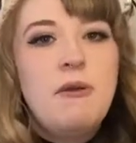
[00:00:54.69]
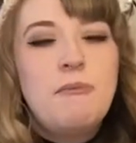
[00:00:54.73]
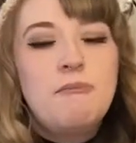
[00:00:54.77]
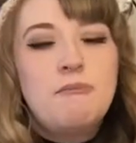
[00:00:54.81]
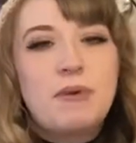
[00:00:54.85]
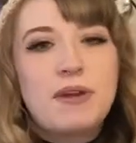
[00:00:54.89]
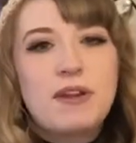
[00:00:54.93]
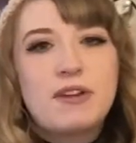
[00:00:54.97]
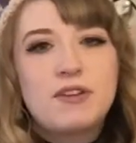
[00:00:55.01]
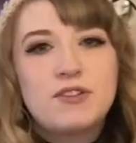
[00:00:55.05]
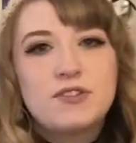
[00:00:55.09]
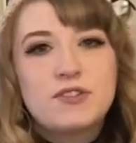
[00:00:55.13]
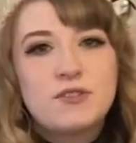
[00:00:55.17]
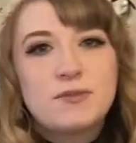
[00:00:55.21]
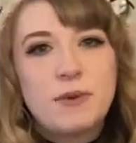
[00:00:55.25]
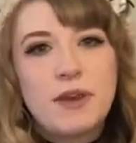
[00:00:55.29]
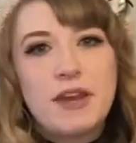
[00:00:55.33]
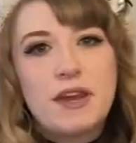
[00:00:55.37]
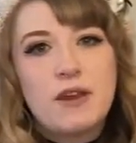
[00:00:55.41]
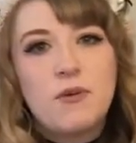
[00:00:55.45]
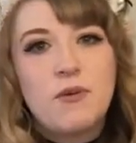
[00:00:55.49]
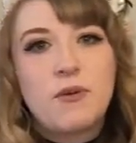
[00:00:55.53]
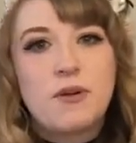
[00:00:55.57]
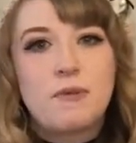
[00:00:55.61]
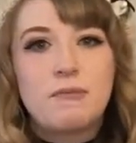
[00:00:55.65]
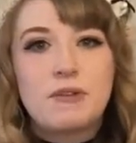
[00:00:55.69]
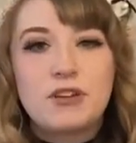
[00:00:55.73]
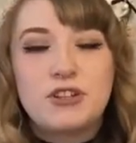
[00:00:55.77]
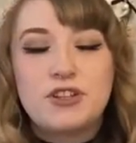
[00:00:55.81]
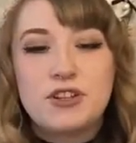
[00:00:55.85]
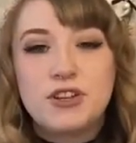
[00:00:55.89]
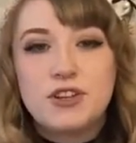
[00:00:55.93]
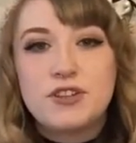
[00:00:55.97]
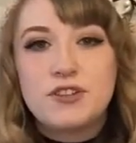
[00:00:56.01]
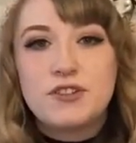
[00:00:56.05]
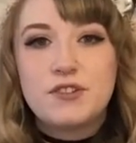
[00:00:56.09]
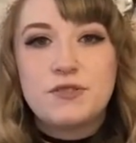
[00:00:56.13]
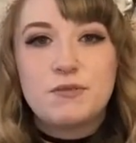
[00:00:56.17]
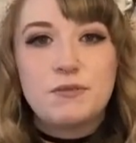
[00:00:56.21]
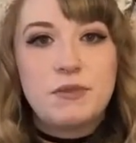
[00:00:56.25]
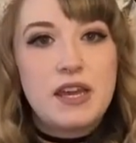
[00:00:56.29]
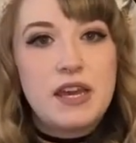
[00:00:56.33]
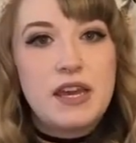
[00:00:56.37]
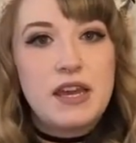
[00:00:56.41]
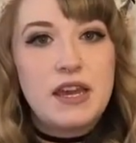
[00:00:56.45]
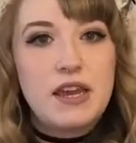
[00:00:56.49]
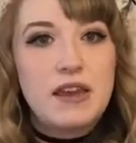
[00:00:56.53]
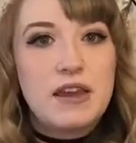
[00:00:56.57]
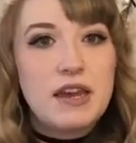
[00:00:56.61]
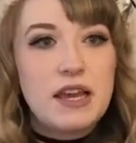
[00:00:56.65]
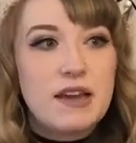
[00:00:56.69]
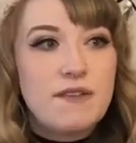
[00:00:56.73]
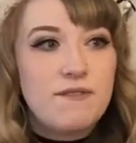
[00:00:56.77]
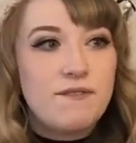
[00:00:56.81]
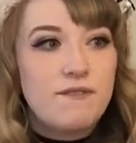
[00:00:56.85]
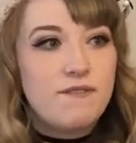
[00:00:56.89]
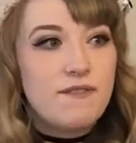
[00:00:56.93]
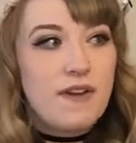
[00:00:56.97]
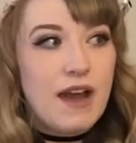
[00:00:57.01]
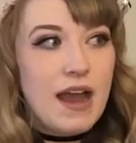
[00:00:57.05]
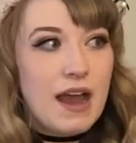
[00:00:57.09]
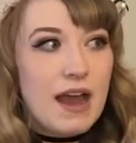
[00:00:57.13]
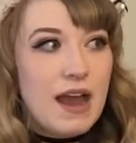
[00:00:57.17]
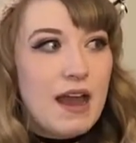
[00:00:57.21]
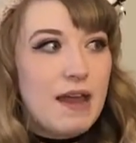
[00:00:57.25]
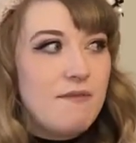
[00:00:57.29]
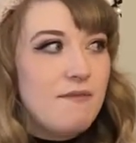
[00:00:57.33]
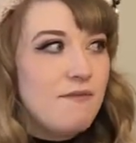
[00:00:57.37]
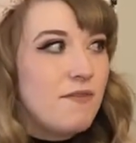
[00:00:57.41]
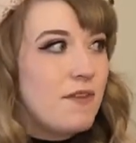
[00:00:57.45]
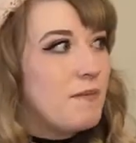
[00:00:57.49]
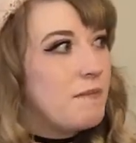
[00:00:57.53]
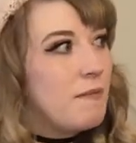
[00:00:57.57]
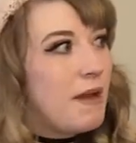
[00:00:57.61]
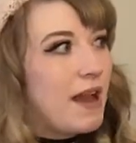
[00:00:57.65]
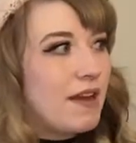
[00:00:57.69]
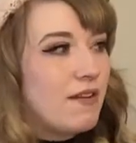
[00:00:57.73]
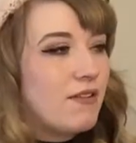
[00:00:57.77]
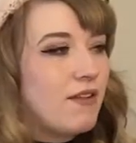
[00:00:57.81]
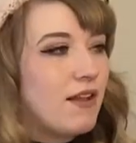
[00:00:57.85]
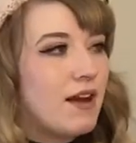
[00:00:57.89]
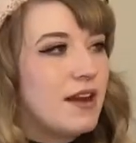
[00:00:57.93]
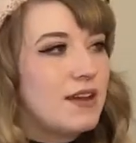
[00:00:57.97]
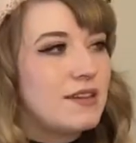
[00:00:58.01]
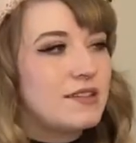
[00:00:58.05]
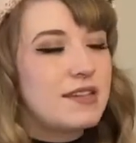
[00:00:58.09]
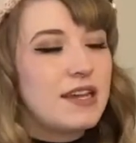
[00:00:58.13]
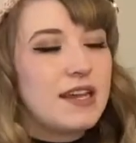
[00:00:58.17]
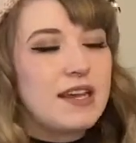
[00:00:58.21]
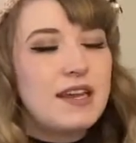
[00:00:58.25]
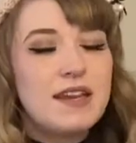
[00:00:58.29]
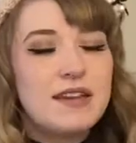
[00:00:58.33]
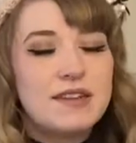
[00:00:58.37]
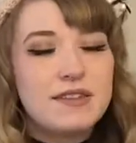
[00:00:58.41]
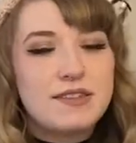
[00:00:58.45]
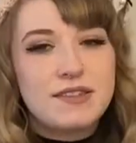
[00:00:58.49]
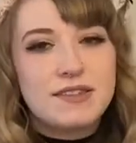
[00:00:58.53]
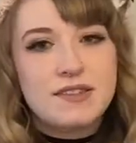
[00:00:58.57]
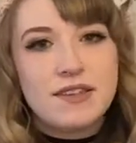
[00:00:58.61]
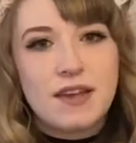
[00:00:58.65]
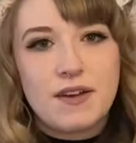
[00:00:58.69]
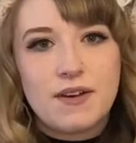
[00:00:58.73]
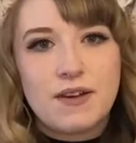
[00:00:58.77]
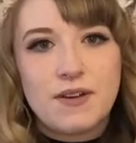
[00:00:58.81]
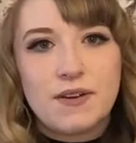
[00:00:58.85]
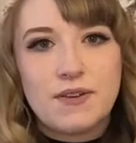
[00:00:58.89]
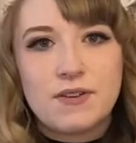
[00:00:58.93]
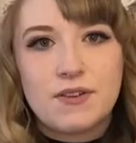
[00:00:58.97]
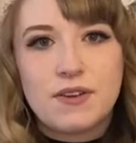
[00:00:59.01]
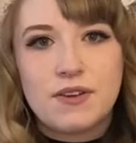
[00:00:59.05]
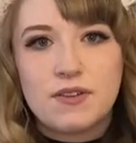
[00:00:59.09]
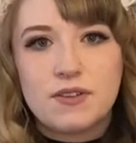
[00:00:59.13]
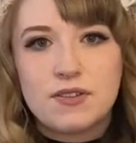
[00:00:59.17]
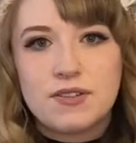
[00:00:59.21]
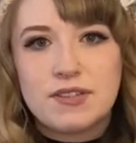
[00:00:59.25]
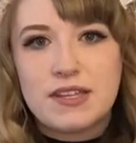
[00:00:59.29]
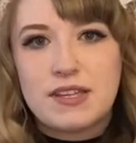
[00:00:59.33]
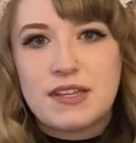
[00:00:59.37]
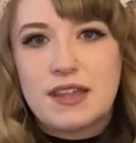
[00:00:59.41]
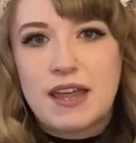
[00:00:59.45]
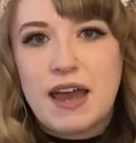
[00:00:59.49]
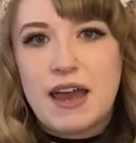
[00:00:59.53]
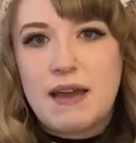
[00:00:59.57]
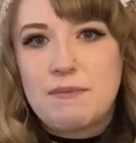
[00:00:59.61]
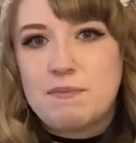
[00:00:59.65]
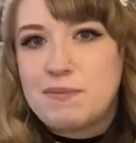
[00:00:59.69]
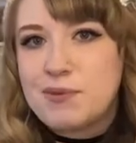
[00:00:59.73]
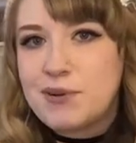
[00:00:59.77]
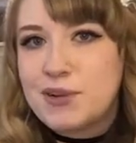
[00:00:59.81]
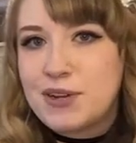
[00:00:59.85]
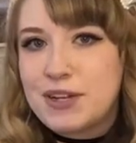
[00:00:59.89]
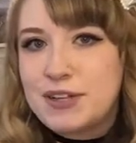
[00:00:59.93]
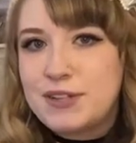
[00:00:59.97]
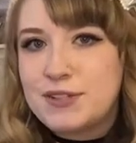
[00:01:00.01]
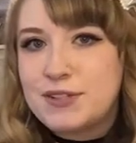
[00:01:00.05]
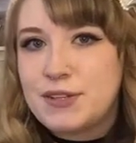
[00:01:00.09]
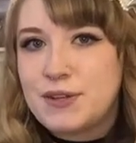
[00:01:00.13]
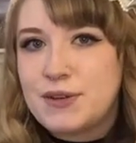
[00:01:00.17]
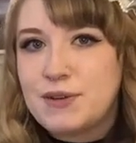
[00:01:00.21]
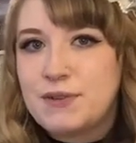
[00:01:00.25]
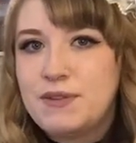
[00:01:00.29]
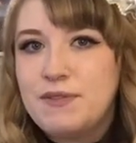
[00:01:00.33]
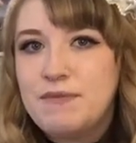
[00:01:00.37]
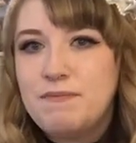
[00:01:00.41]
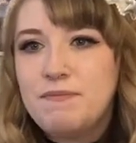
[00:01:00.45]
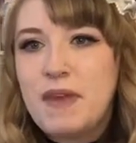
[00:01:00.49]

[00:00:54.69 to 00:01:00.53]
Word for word: bittersweet or mature sweet vibe for my closet so you'll see that pretty soon.